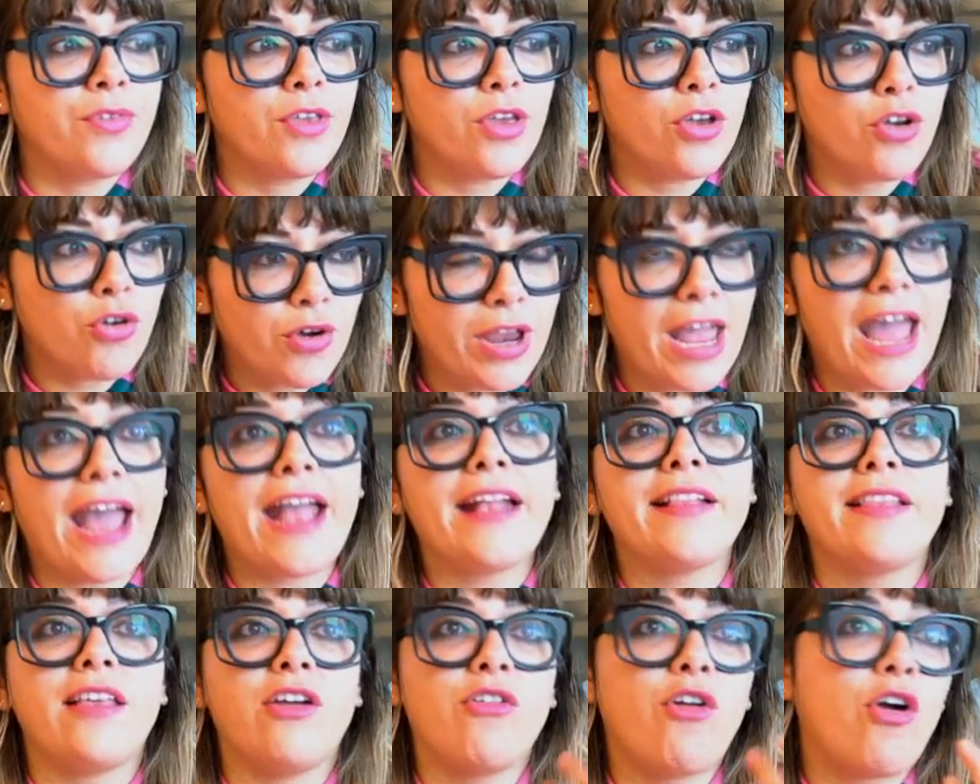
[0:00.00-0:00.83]

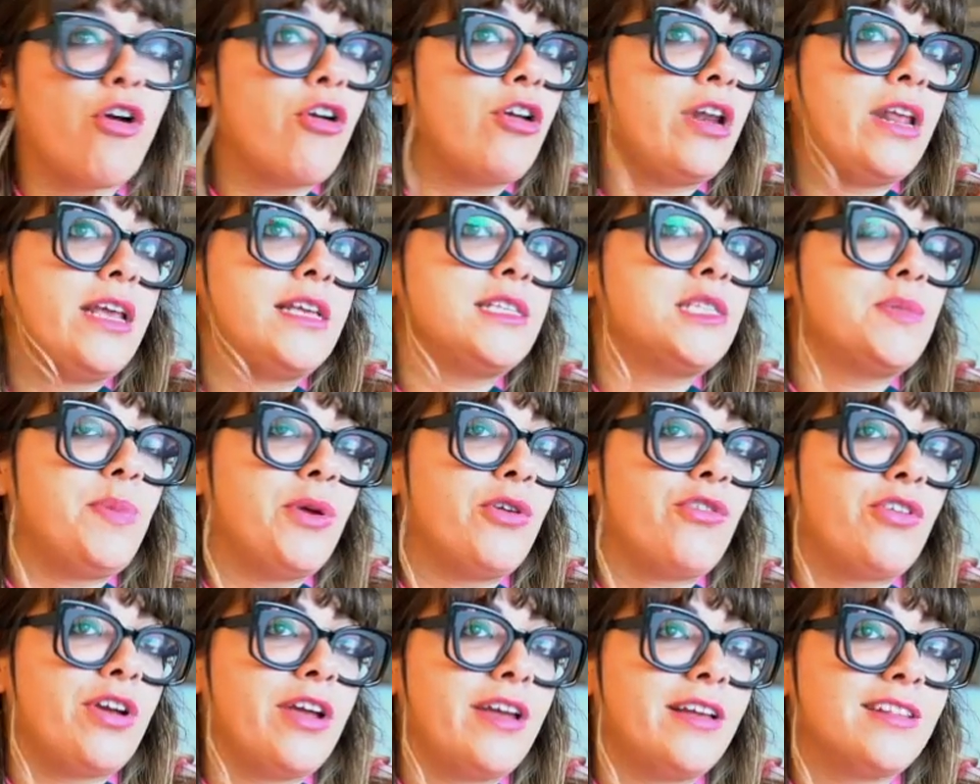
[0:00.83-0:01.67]
create their own
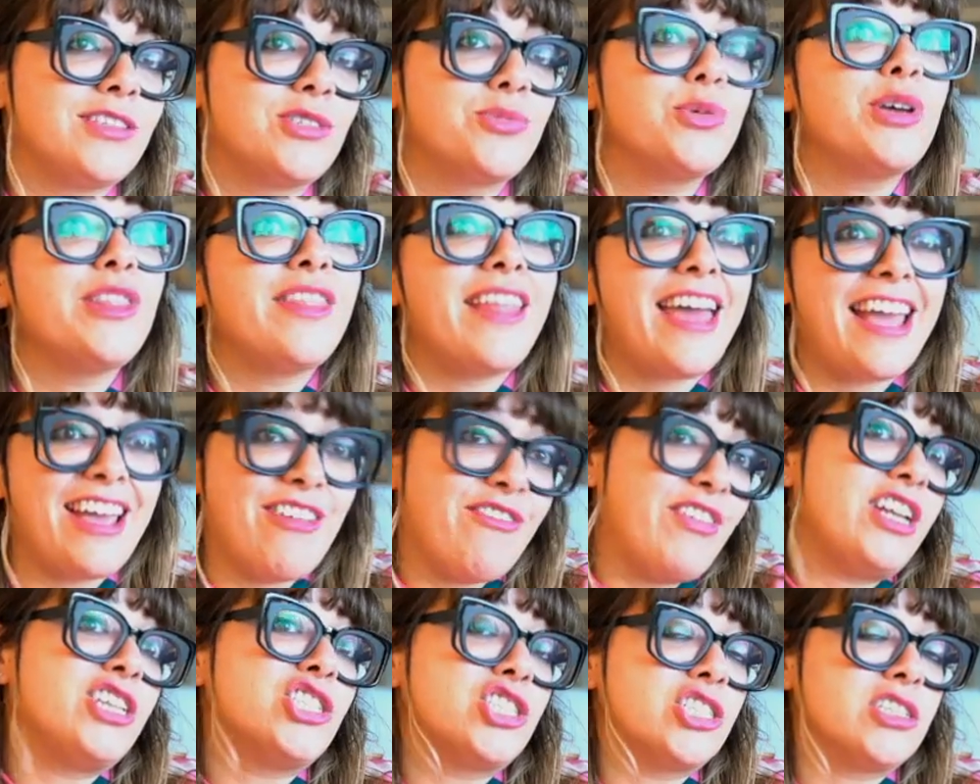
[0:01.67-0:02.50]
experience when they
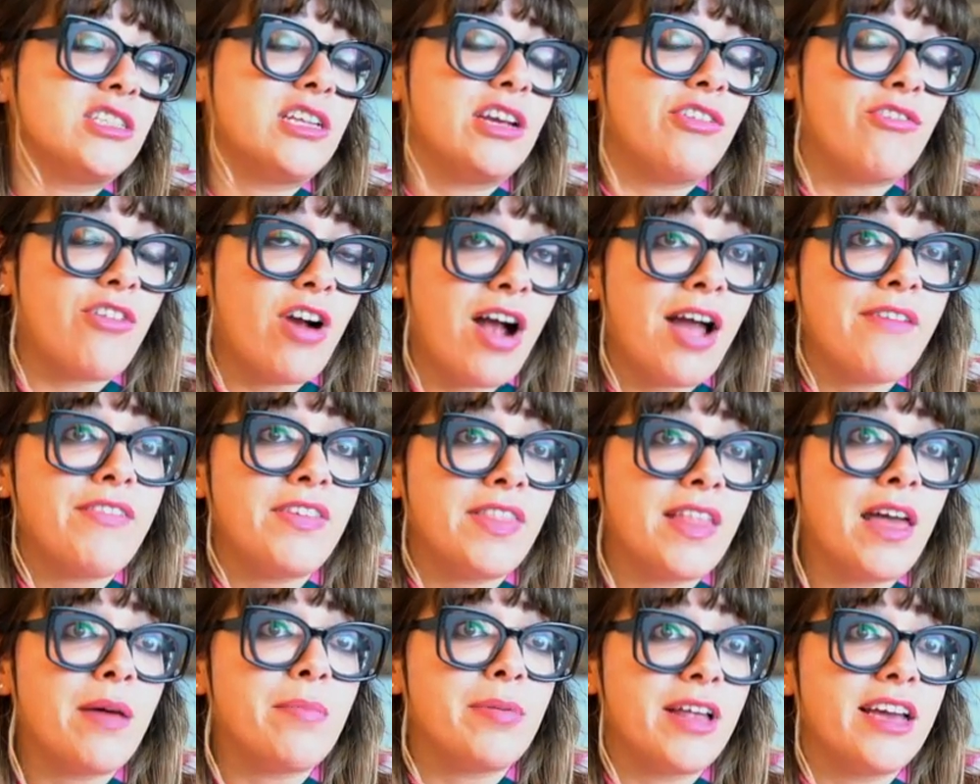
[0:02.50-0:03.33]
eventually arrive
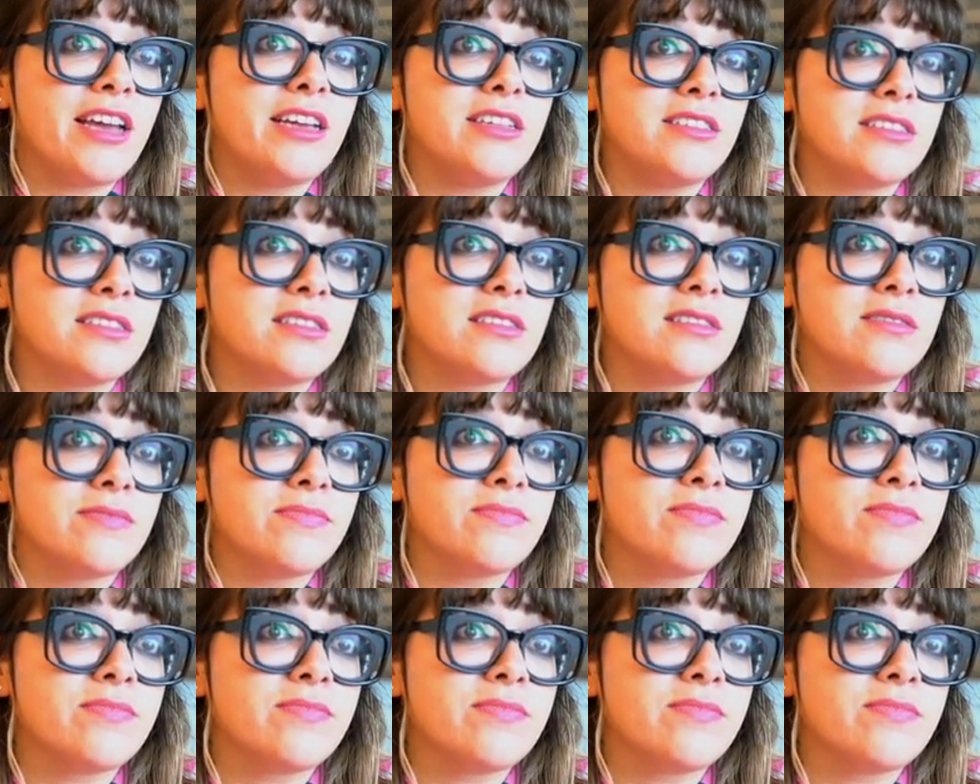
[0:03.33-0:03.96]
in that place.